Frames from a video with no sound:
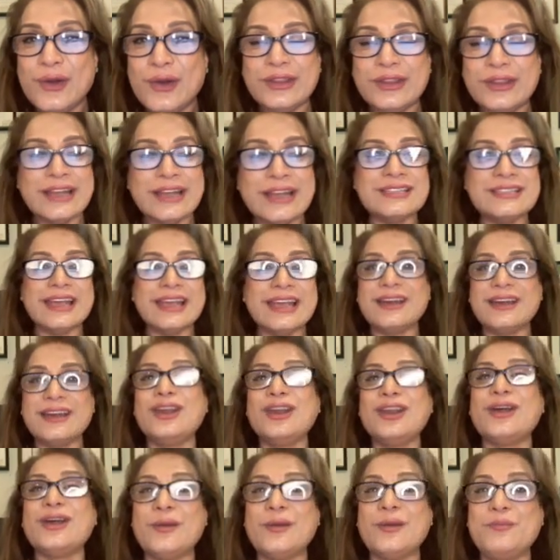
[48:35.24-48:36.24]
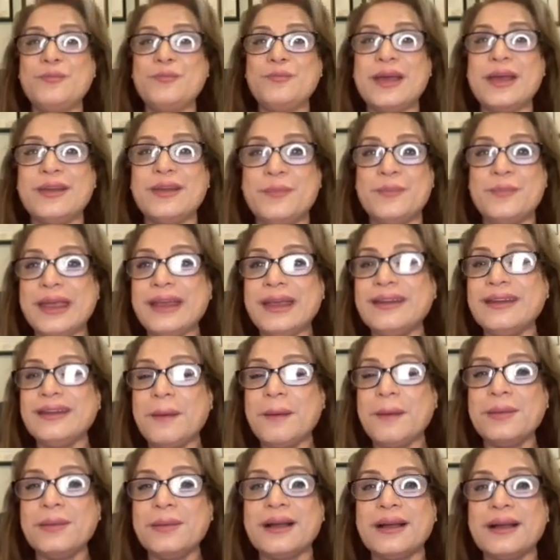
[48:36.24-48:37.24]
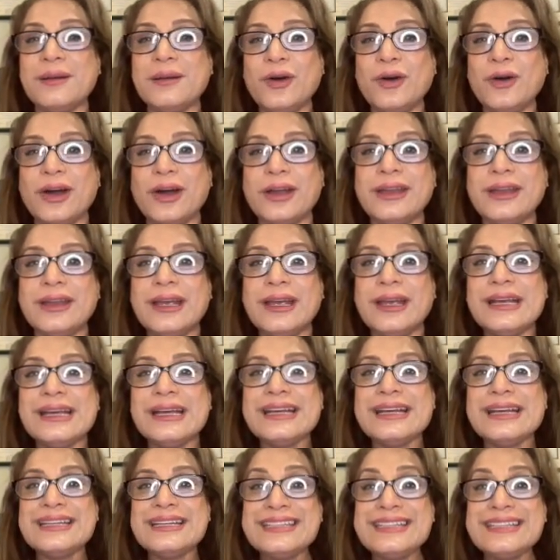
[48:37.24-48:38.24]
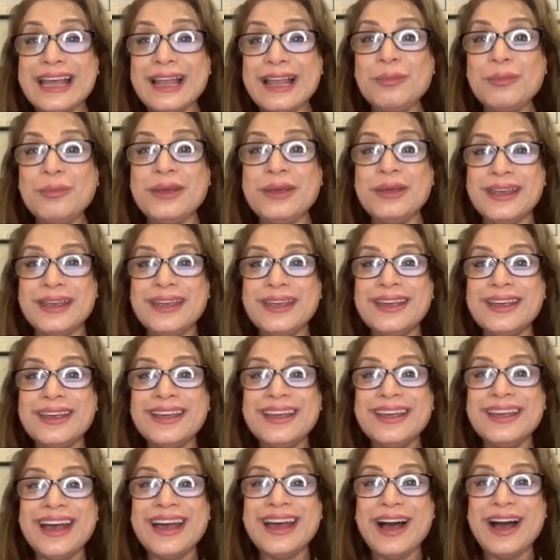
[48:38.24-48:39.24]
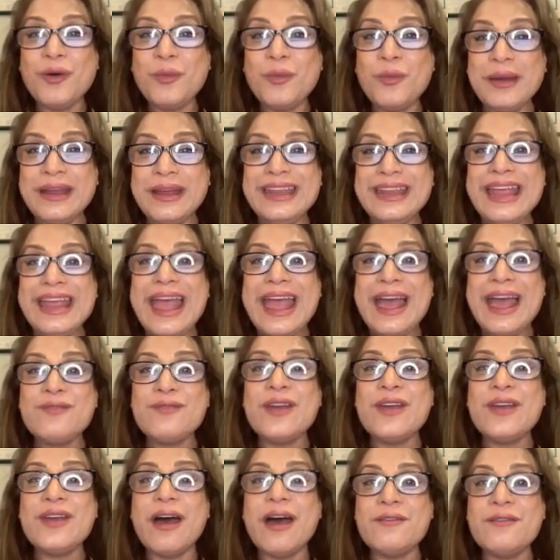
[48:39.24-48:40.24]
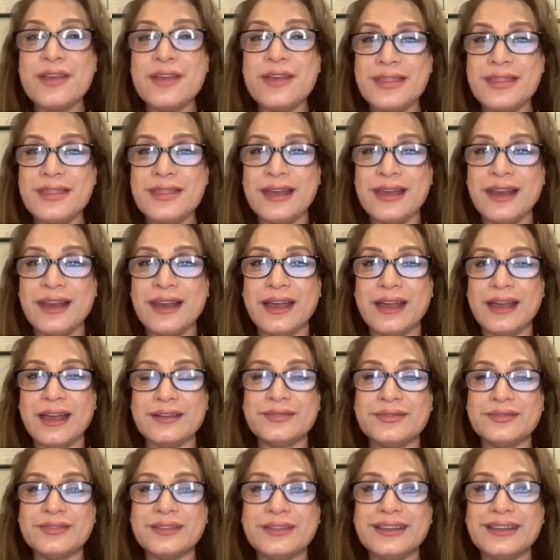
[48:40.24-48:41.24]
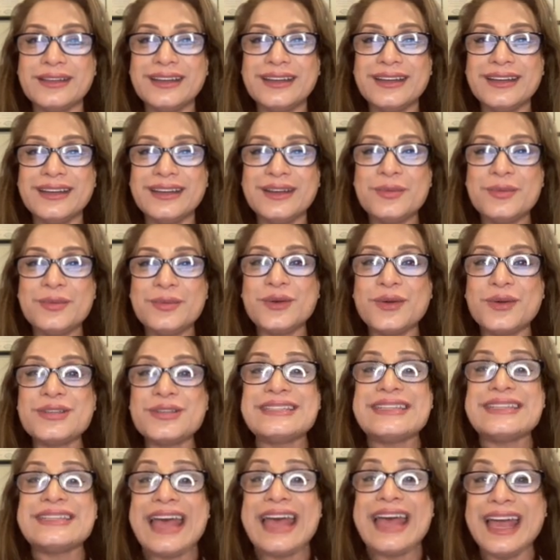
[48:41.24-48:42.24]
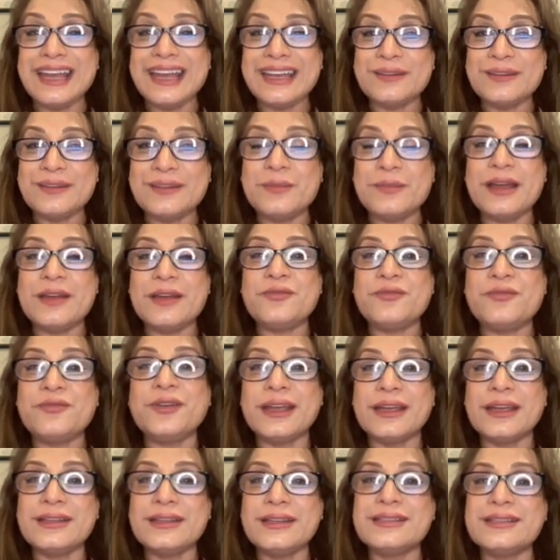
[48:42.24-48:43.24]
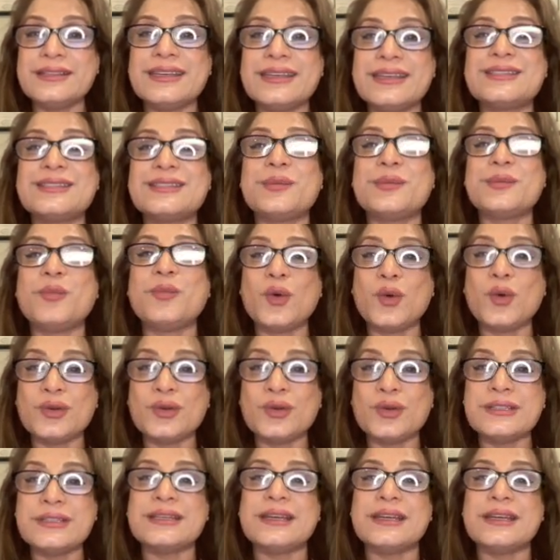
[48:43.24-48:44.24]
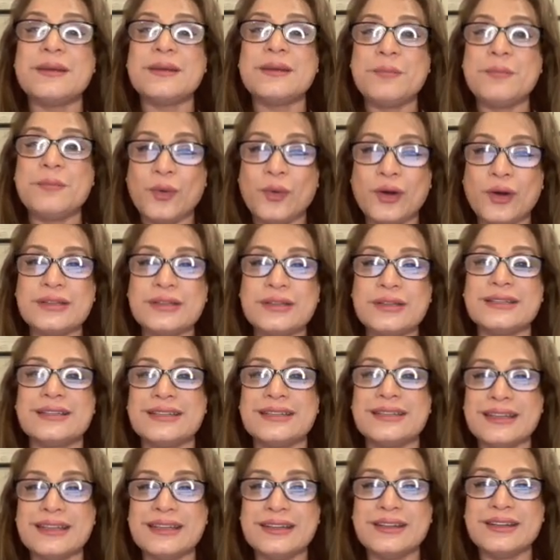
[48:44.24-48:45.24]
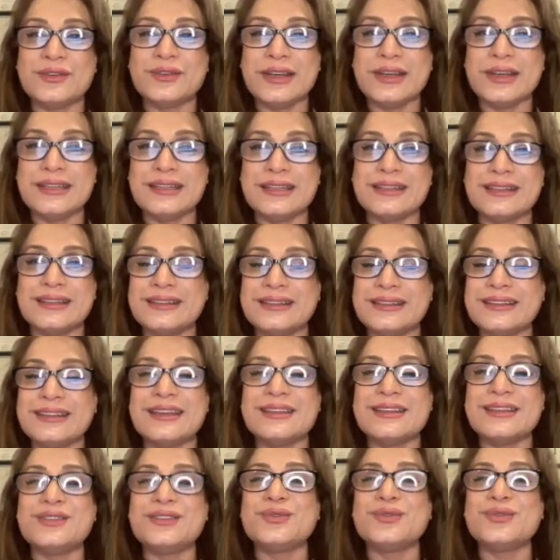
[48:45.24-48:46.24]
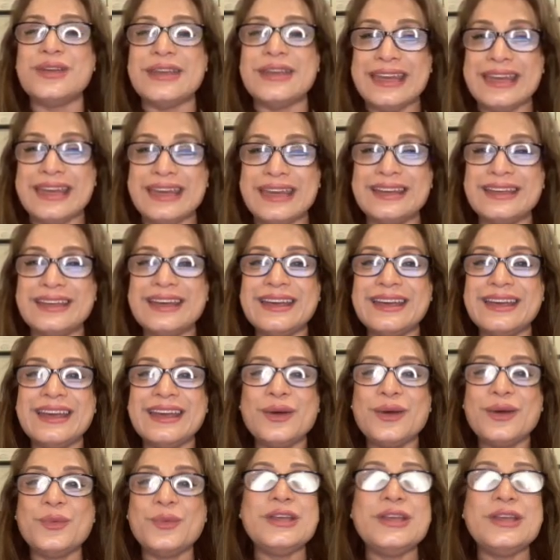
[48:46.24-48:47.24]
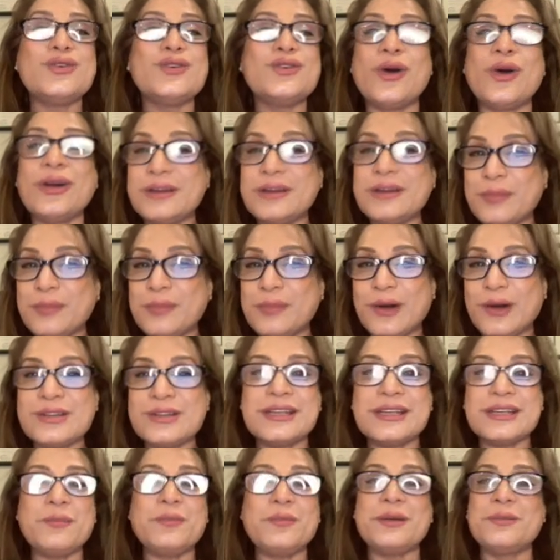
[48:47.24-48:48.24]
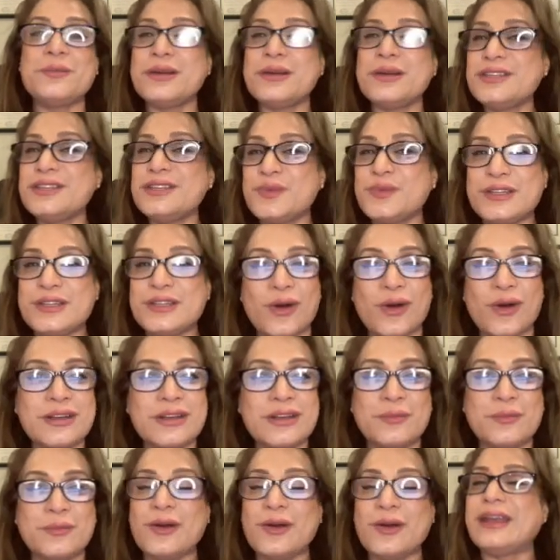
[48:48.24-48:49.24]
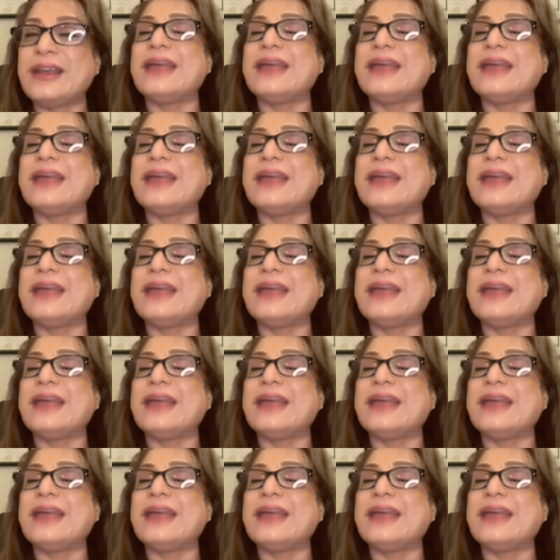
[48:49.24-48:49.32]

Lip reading: That's like a big number. Come on. Tell me, how many have love in their life? Because that, my friends, is the most important ingredient that you need. We talked about supplements, we talked about